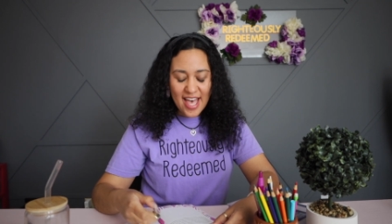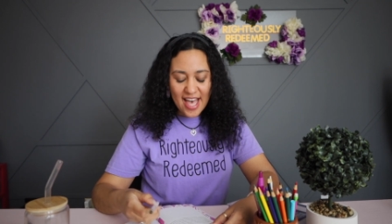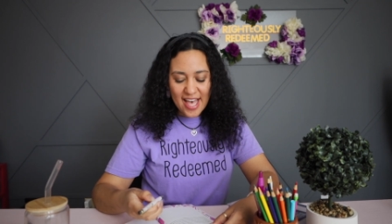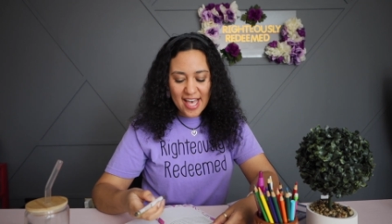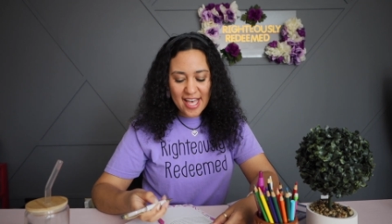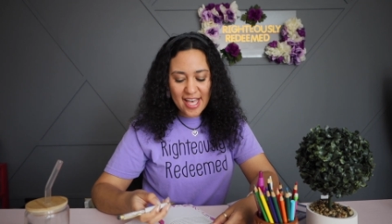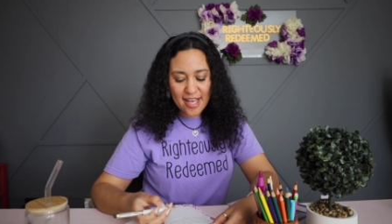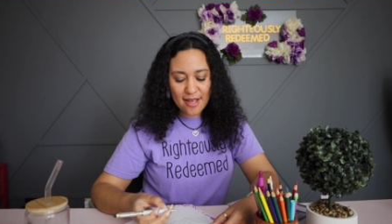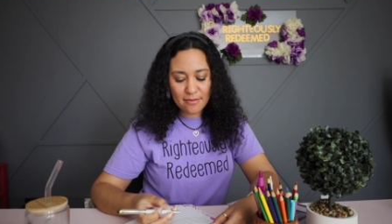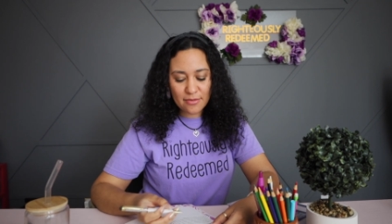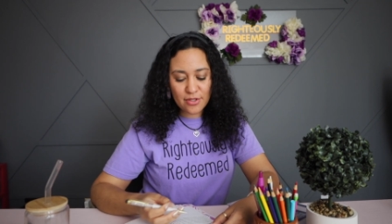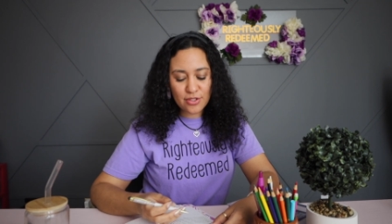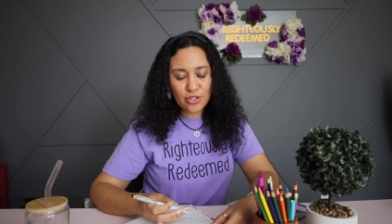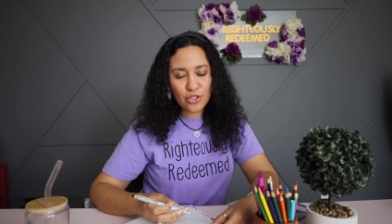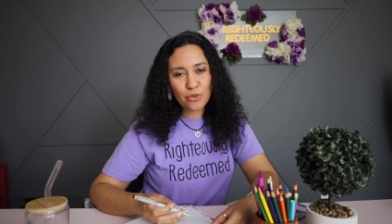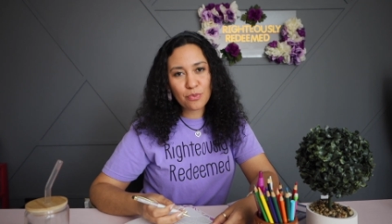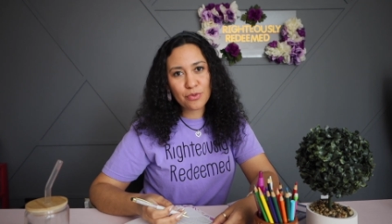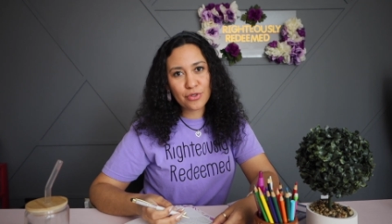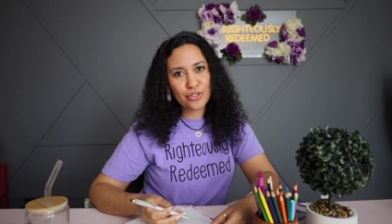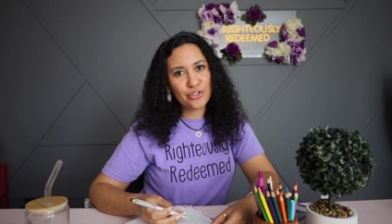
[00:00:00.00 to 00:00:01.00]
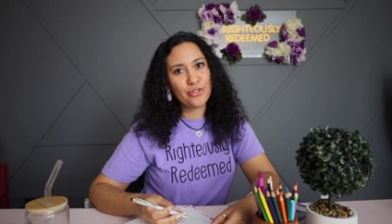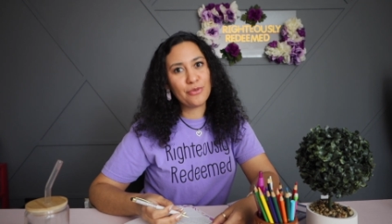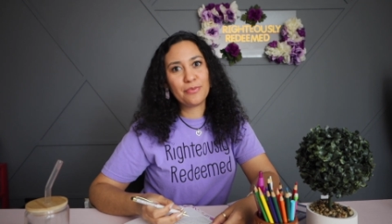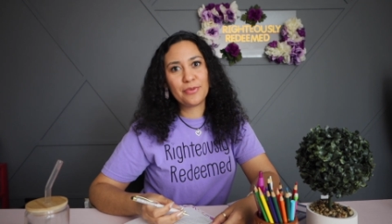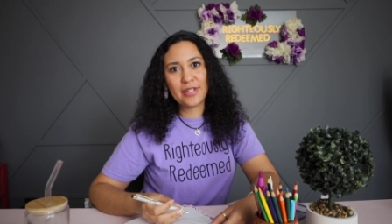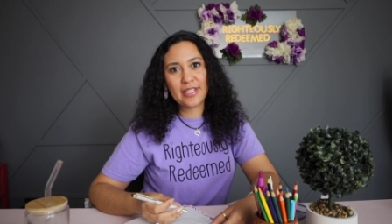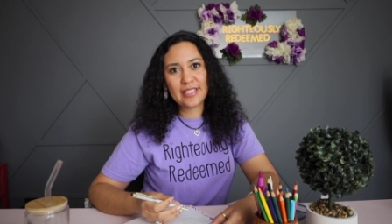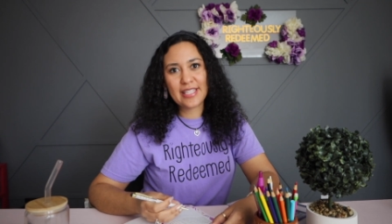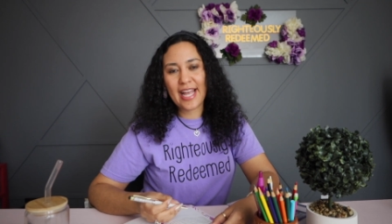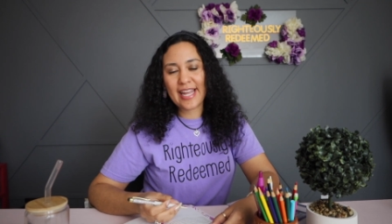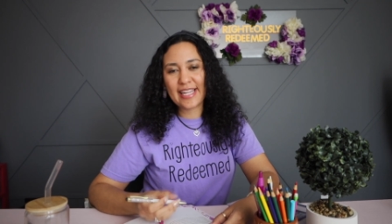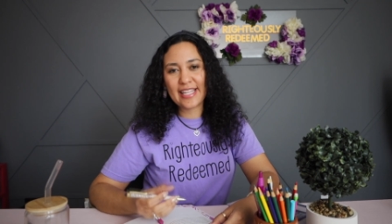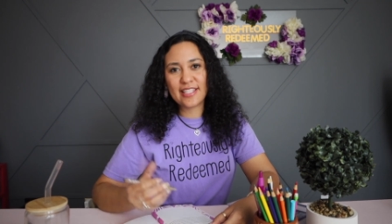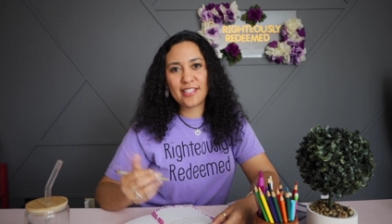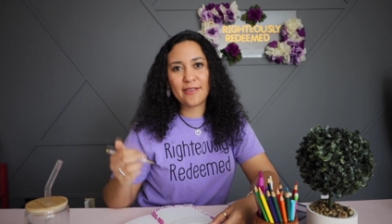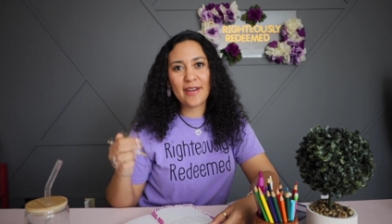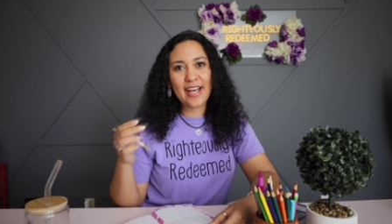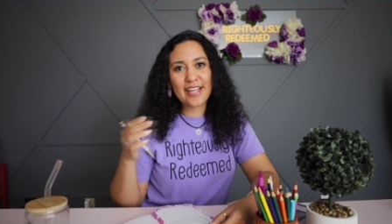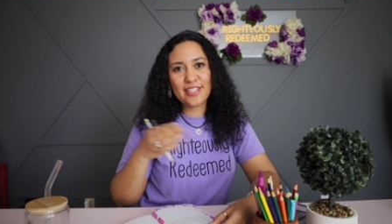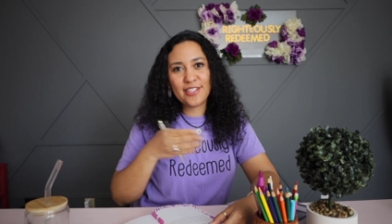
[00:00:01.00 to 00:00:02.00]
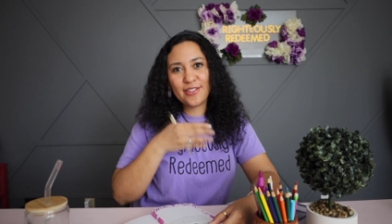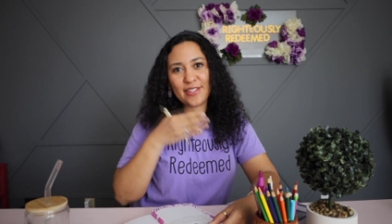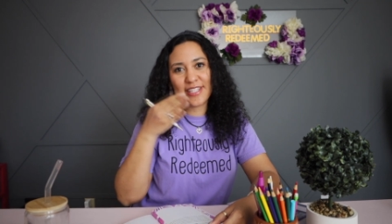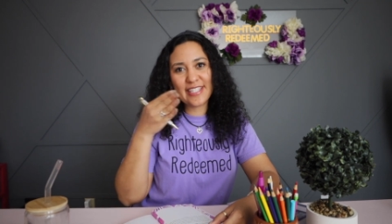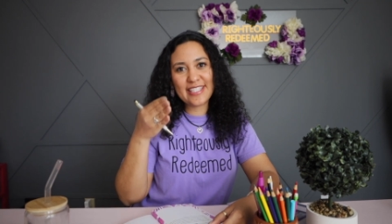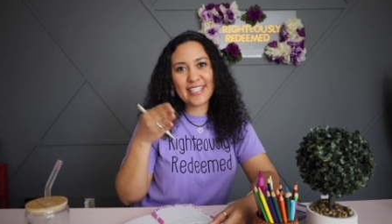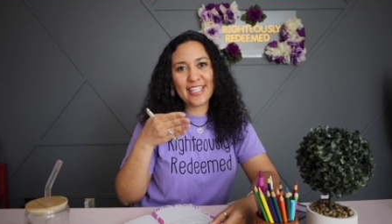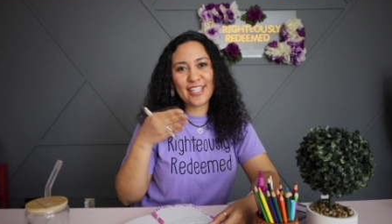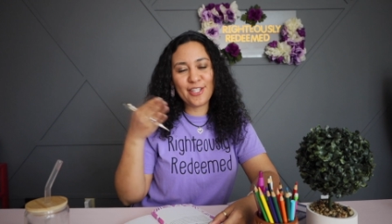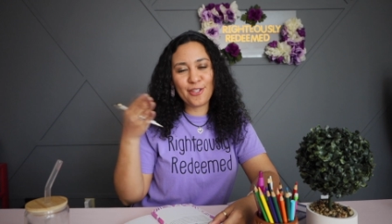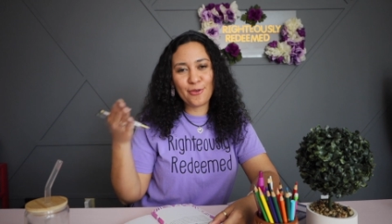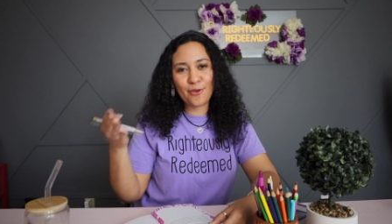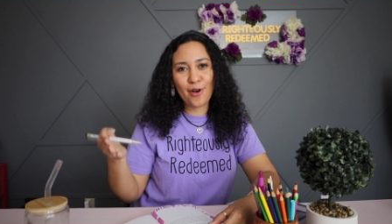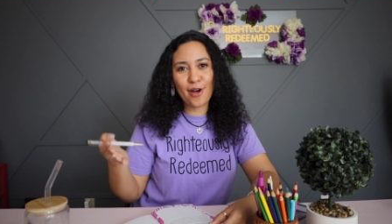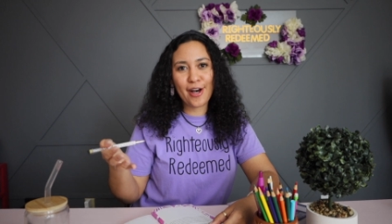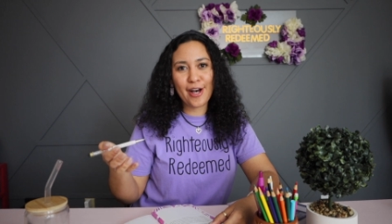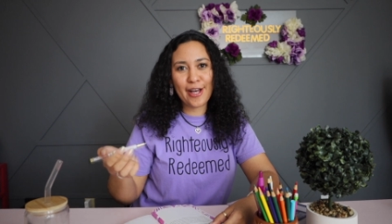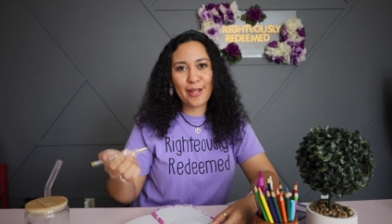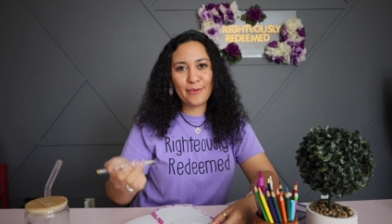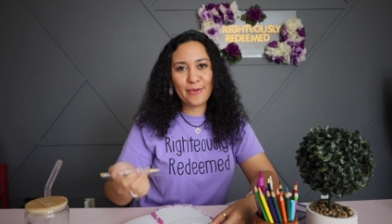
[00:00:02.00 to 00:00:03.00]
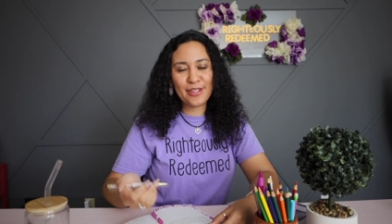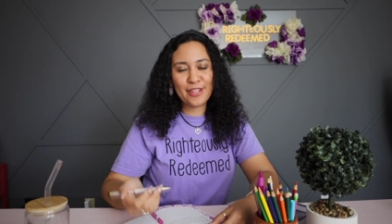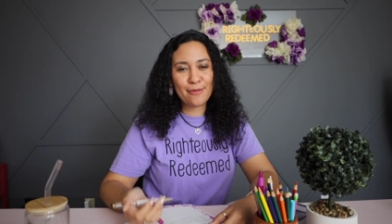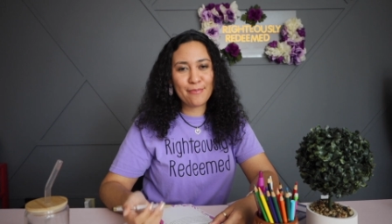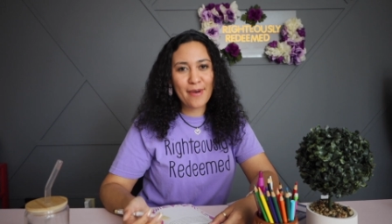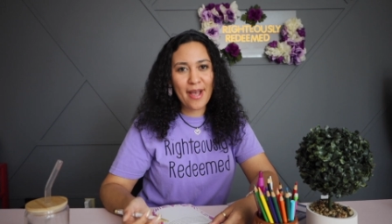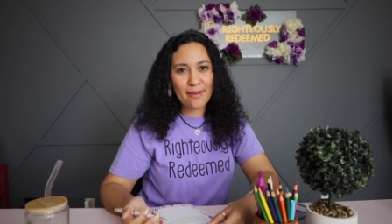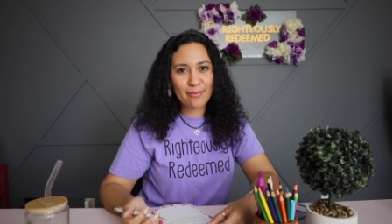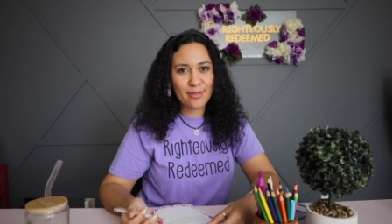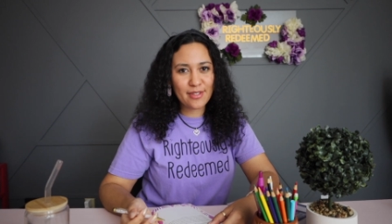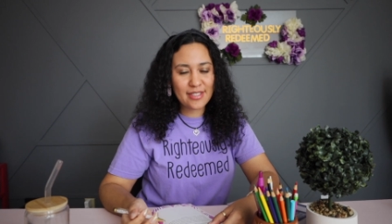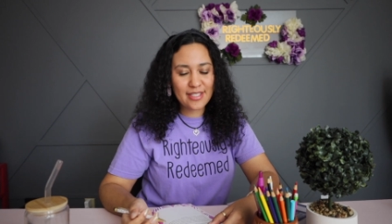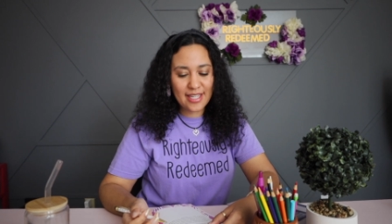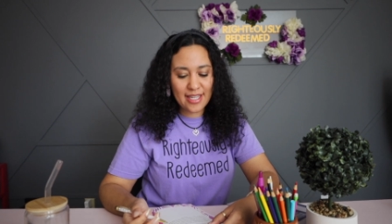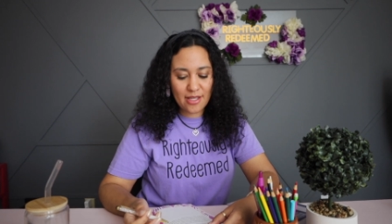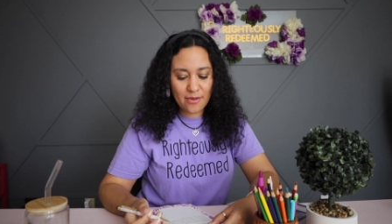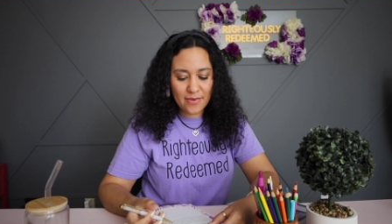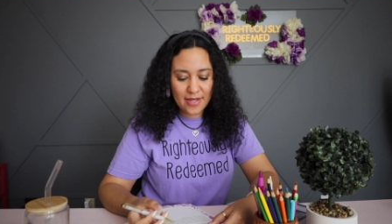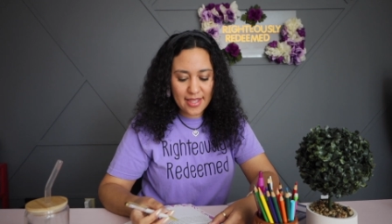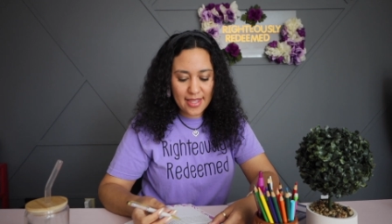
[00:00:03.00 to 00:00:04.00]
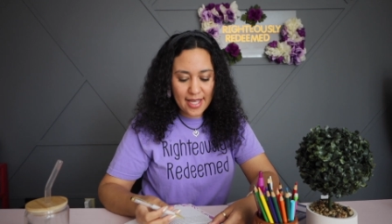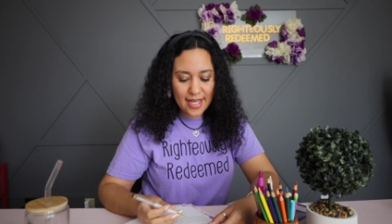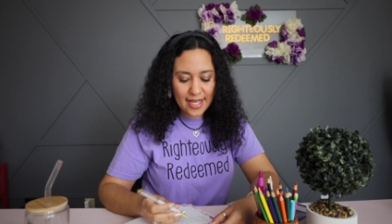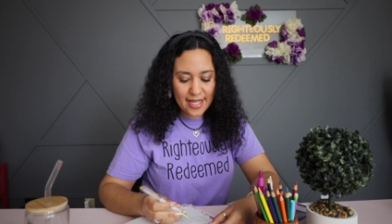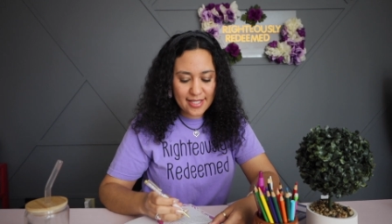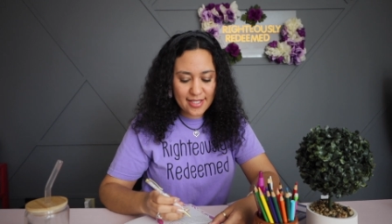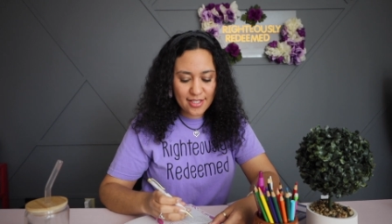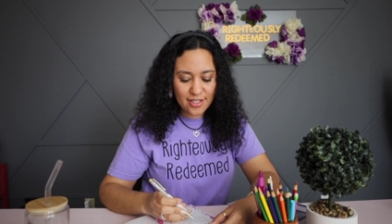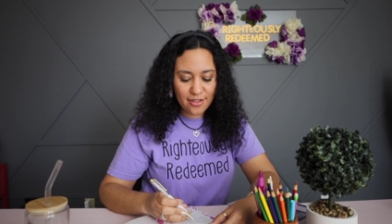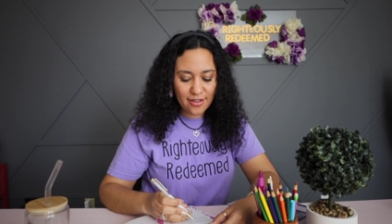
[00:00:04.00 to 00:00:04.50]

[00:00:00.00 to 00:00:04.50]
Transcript: Um, super, super exciting. So as you continue on with the Bible study with us,